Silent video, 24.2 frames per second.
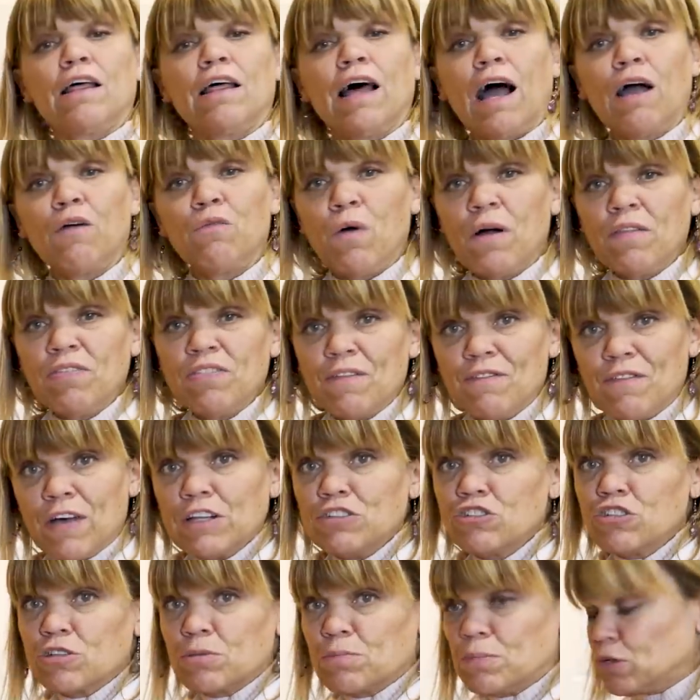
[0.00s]
I want the
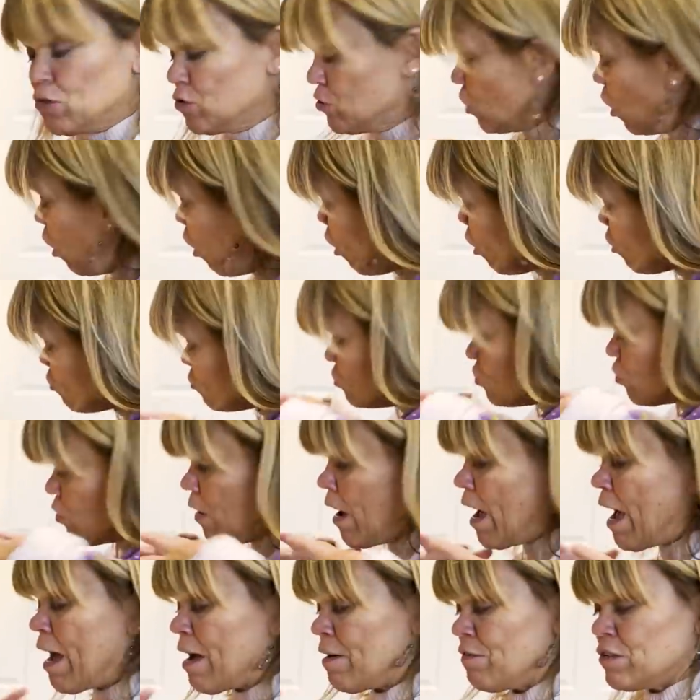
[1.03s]
vegetables to also
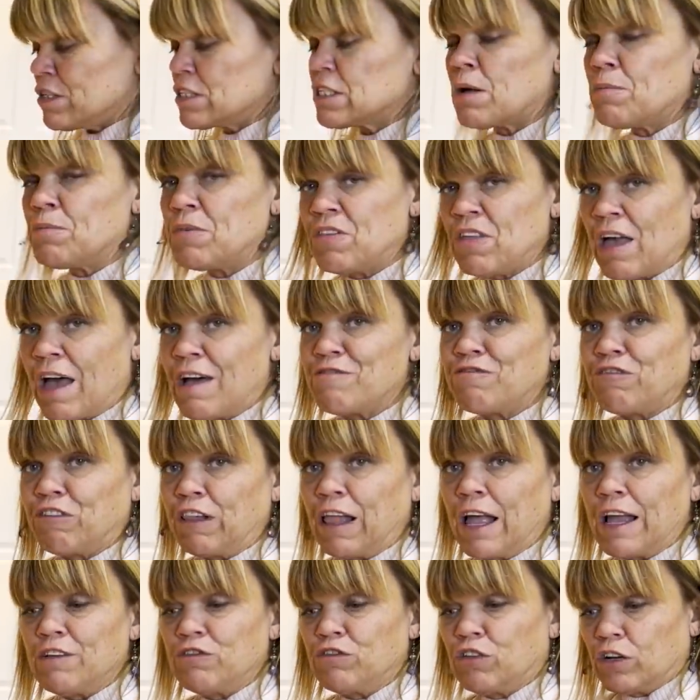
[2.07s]
have some of that
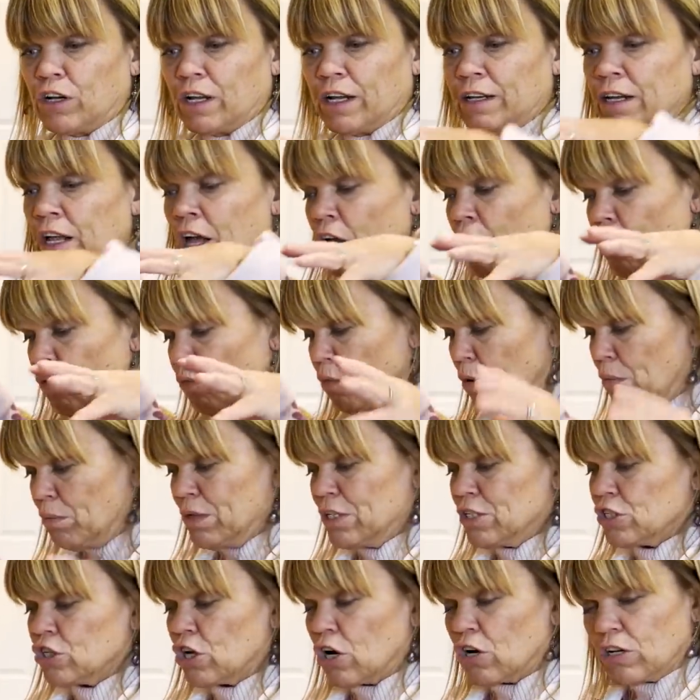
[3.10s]
flavoring when
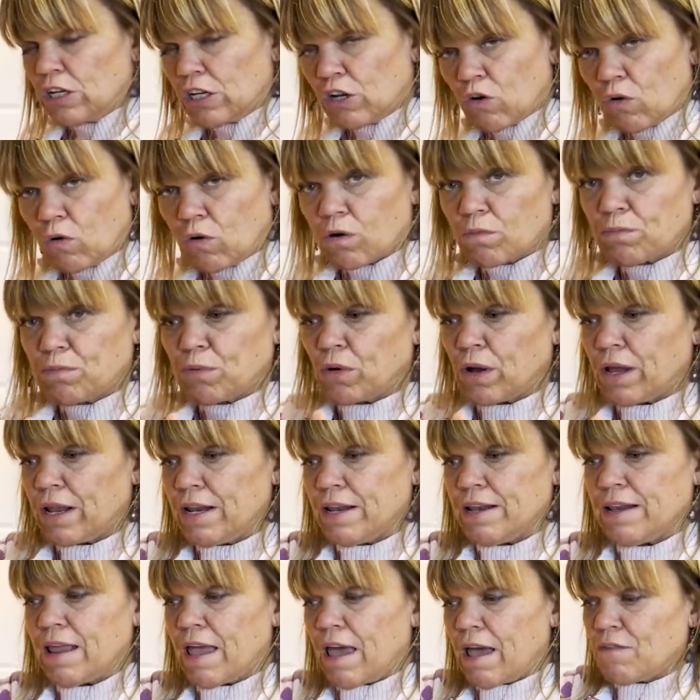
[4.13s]
we start
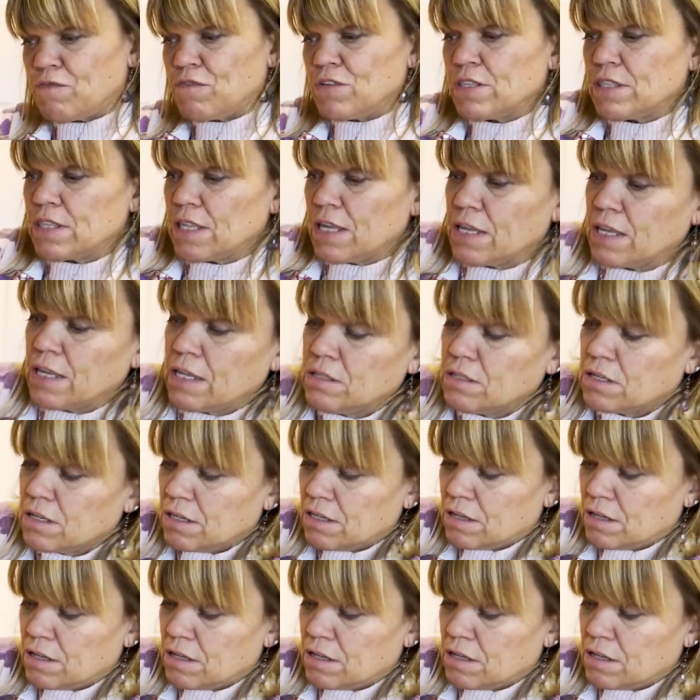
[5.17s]
incorporating everything into